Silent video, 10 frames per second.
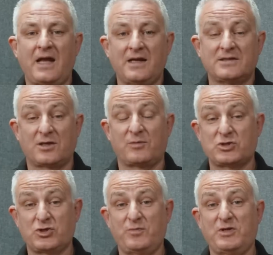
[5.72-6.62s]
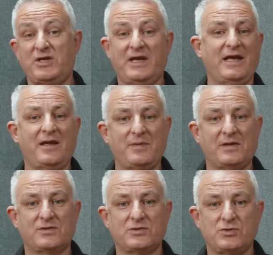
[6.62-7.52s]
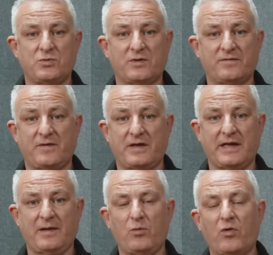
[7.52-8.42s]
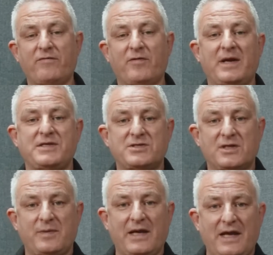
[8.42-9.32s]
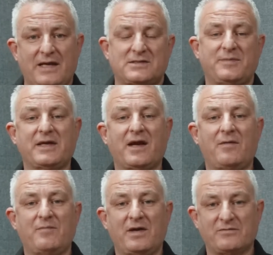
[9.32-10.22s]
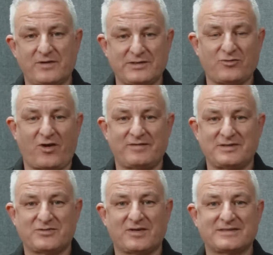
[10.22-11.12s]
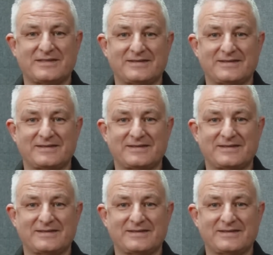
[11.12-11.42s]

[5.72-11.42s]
So I'm assuming you're here because you want to find out more information about how to become a Red driving instructor.